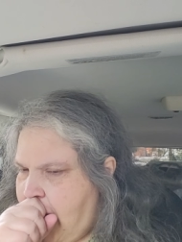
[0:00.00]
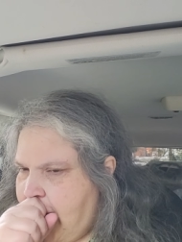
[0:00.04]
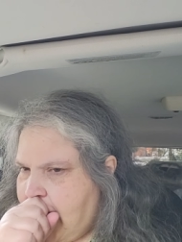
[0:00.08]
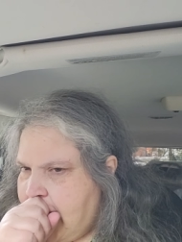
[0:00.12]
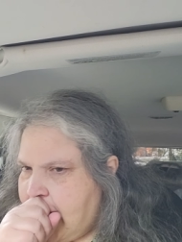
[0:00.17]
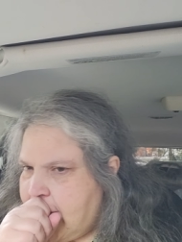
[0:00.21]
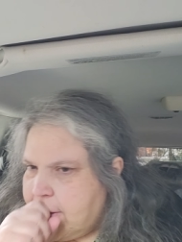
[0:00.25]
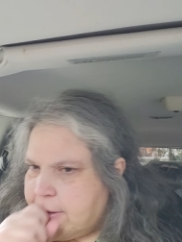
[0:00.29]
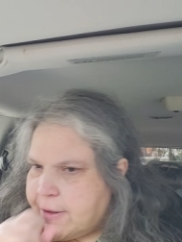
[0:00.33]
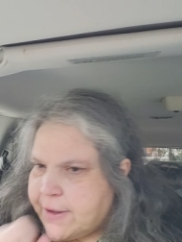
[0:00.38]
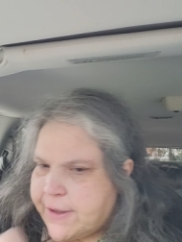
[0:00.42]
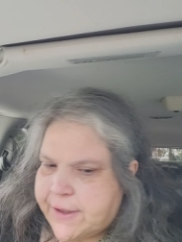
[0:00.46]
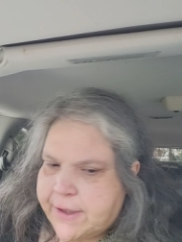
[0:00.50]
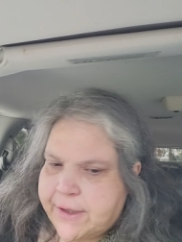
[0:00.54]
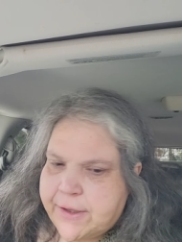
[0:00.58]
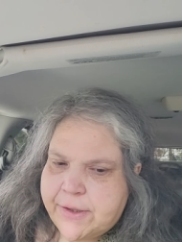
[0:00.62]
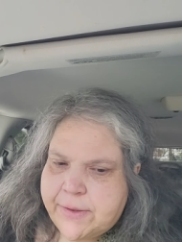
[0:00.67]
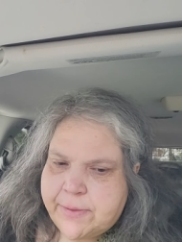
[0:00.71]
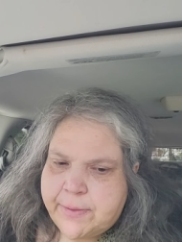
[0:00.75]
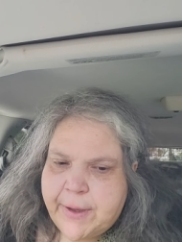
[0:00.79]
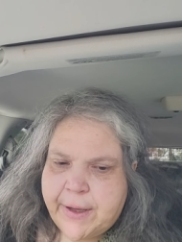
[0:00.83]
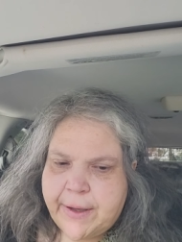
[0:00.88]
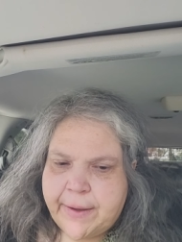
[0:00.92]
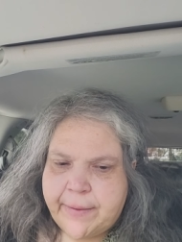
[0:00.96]

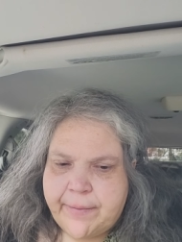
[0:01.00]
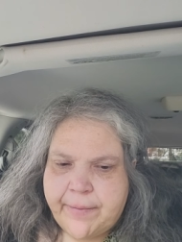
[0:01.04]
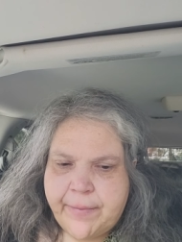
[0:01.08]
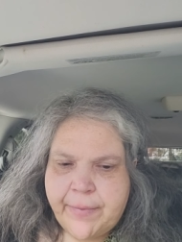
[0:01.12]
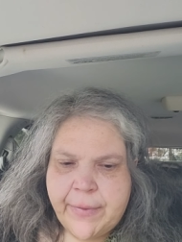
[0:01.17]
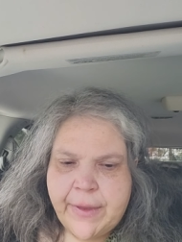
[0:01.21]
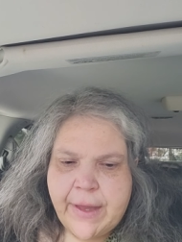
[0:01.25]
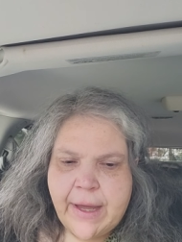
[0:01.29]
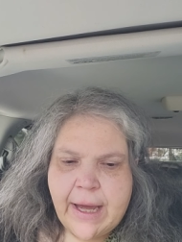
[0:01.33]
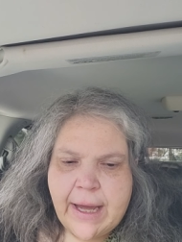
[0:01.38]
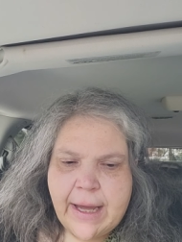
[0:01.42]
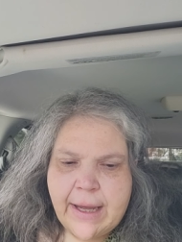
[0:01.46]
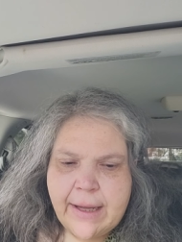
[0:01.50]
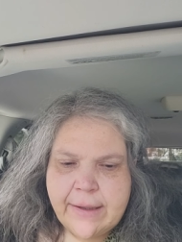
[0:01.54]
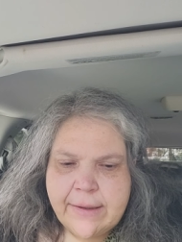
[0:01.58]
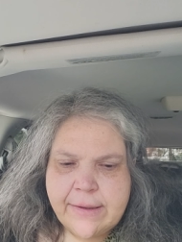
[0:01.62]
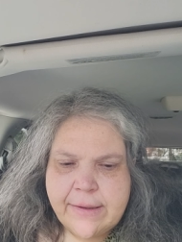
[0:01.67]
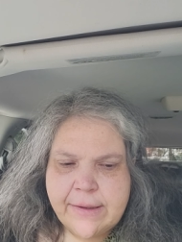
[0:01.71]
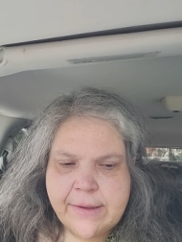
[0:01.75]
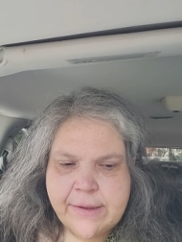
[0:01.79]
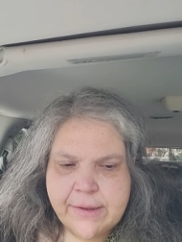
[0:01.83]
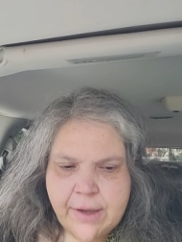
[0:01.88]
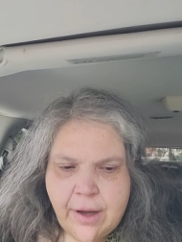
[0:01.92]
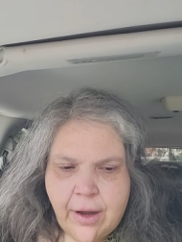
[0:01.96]
excuse me, that
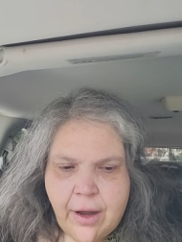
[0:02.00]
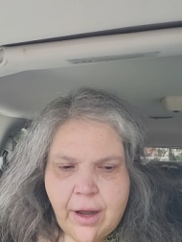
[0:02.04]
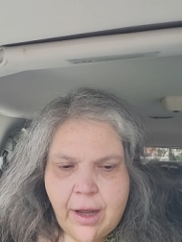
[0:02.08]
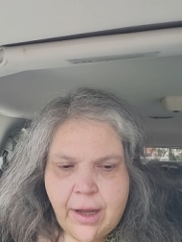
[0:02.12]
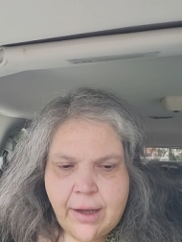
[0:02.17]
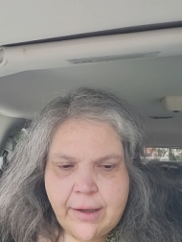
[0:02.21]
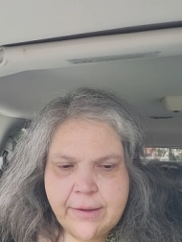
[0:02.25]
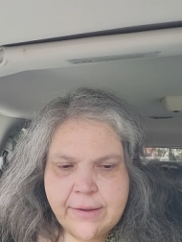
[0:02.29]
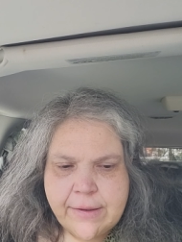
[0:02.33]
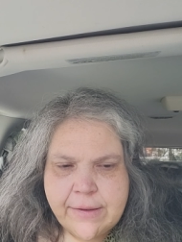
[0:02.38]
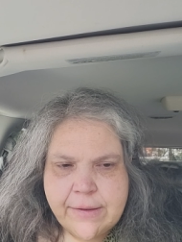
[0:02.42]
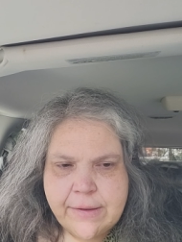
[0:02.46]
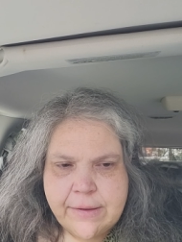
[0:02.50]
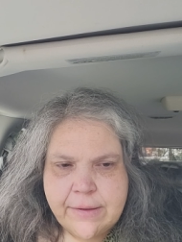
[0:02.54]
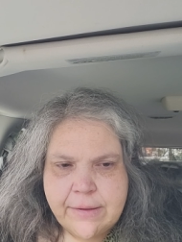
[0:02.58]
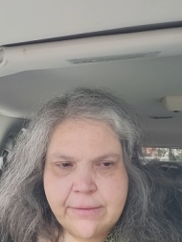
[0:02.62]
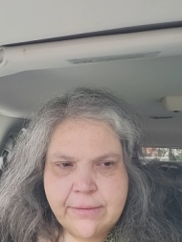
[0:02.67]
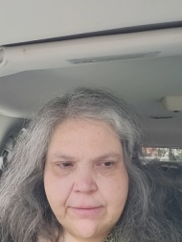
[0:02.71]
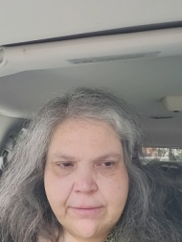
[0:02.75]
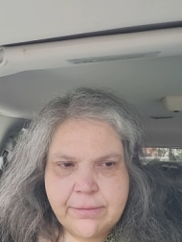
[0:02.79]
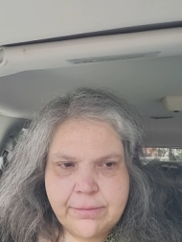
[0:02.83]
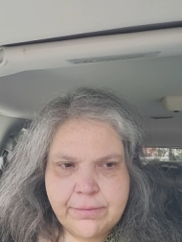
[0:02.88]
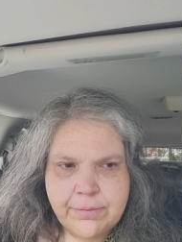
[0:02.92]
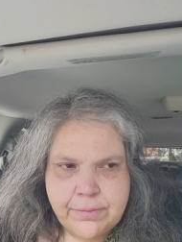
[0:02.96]
Scott,
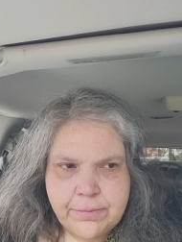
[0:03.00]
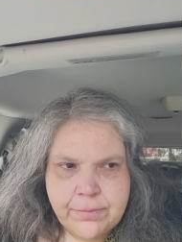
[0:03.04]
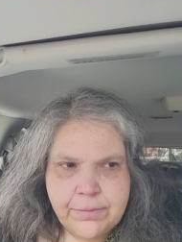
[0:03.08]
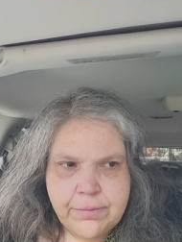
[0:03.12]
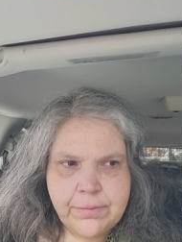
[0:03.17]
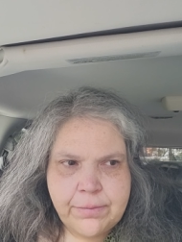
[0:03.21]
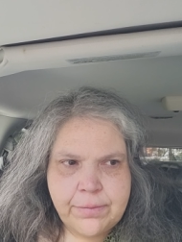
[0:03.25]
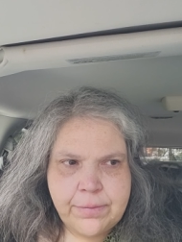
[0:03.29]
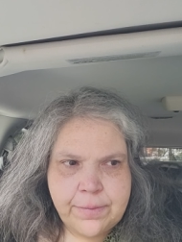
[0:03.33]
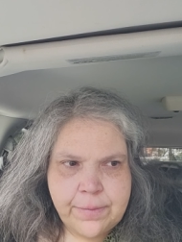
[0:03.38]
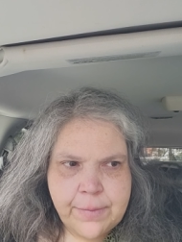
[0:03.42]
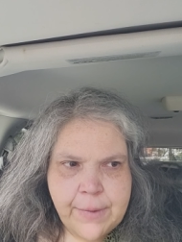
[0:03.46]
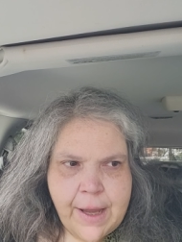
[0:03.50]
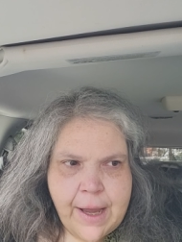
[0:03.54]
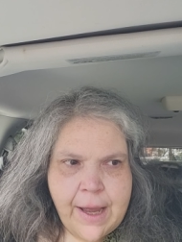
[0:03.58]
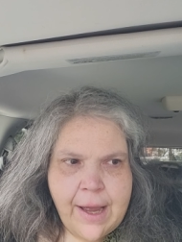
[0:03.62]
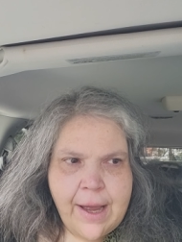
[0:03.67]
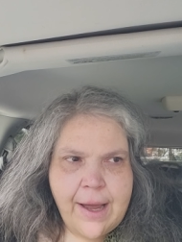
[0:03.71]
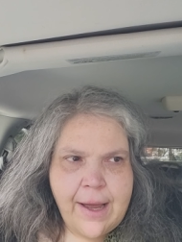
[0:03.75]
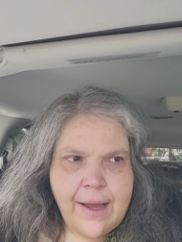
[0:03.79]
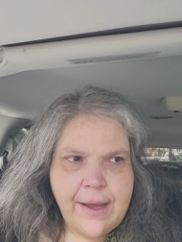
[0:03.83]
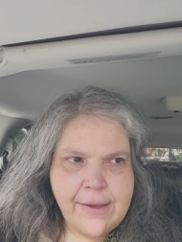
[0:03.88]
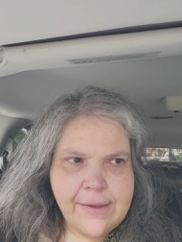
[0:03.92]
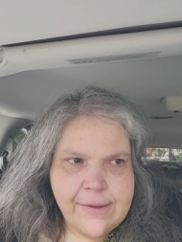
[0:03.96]

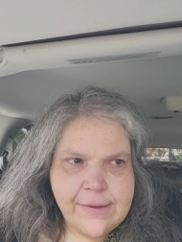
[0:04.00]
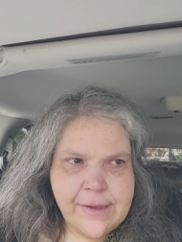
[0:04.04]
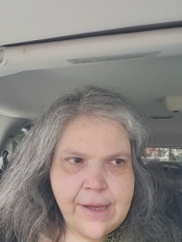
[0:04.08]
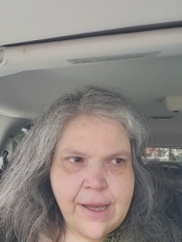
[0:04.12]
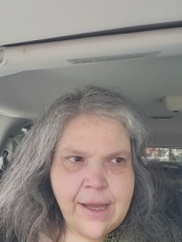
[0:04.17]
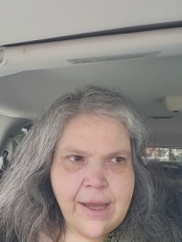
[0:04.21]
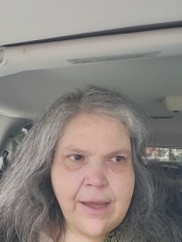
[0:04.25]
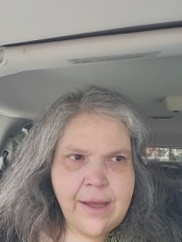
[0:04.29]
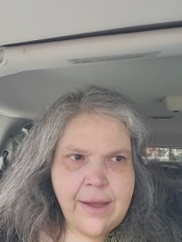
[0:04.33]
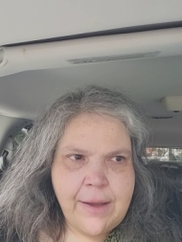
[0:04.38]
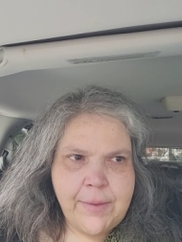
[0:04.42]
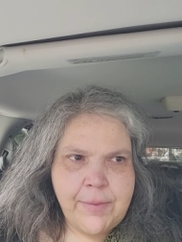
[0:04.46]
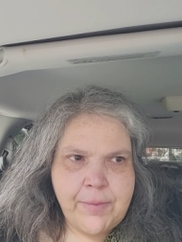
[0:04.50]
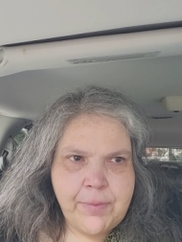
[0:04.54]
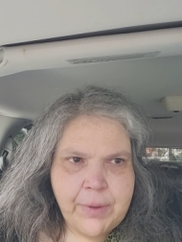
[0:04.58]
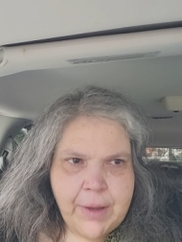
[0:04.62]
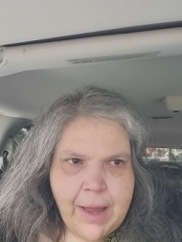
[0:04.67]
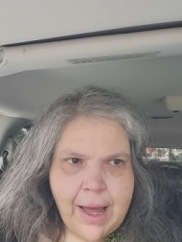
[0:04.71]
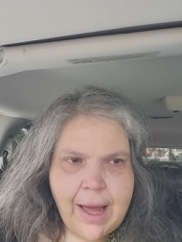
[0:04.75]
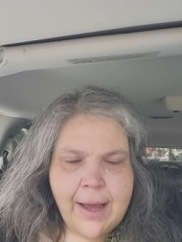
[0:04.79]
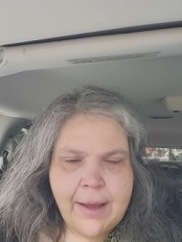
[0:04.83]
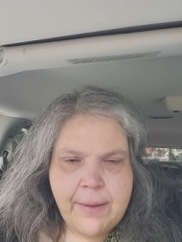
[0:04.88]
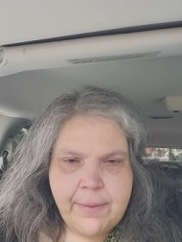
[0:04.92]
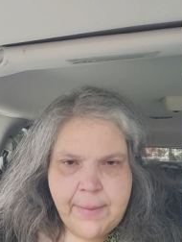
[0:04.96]
as a
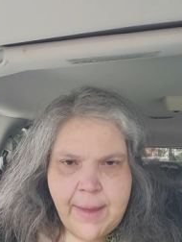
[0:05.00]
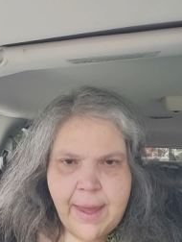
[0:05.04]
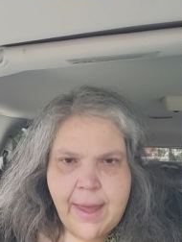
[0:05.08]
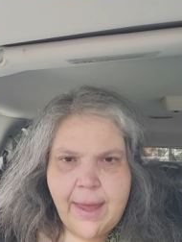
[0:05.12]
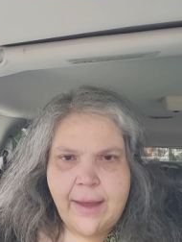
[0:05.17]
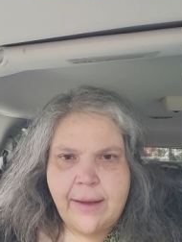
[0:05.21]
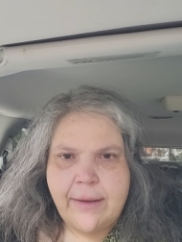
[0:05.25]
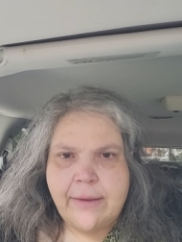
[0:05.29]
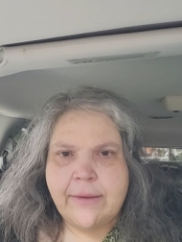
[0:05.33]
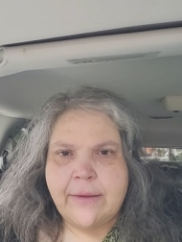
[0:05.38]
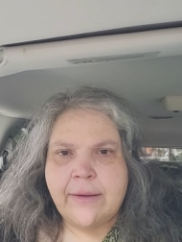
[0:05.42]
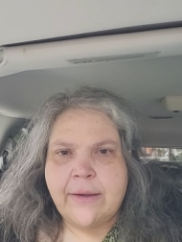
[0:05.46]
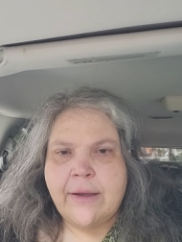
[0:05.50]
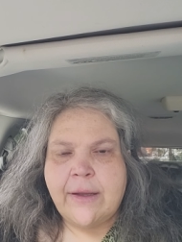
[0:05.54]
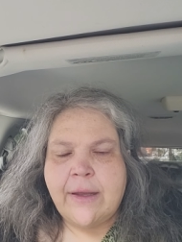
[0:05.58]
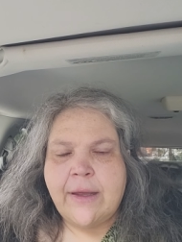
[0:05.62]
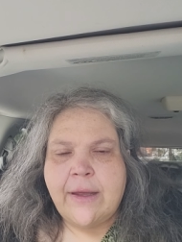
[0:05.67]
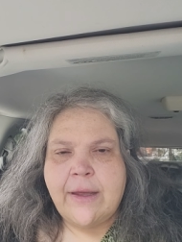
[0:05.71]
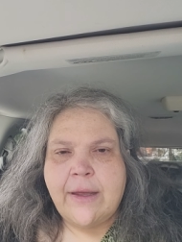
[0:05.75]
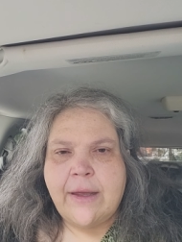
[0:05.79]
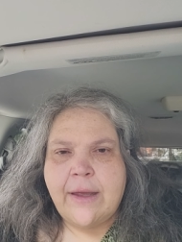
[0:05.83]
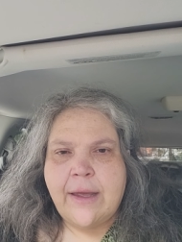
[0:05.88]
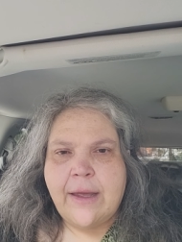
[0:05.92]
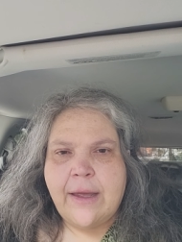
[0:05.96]
black man,
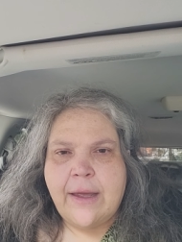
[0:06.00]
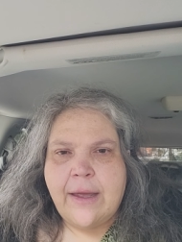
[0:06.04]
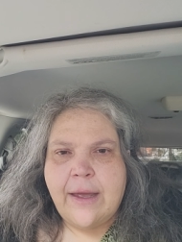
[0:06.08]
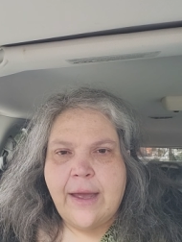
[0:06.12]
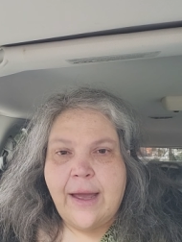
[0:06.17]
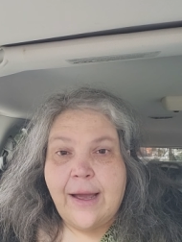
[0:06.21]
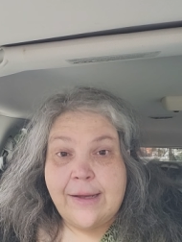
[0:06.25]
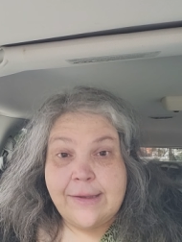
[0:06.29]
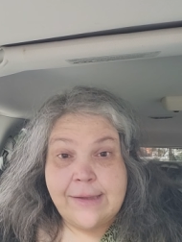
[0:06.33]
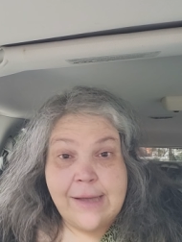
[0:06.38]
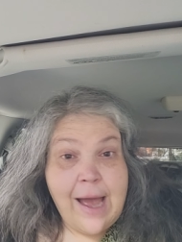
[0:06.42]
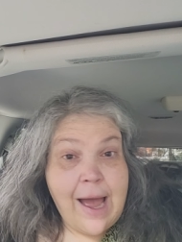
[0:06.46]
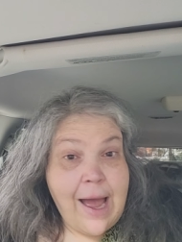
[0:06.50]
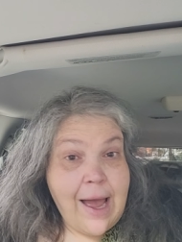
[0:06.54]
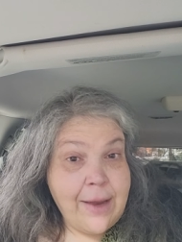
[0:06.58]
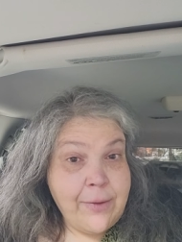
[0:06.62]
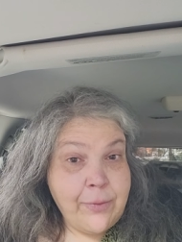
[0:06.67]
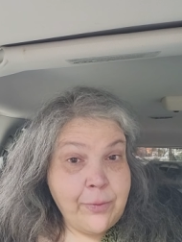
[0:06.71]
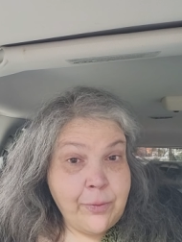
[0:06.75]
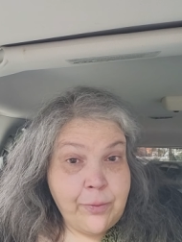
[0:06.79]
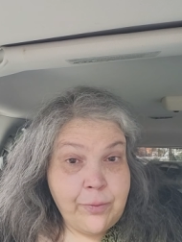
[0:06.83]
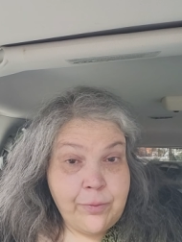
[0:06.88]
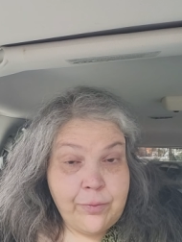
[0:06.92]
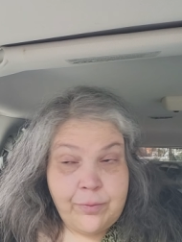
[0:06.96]
has
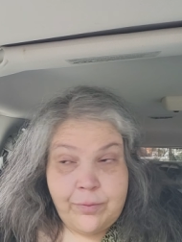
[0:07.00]
had,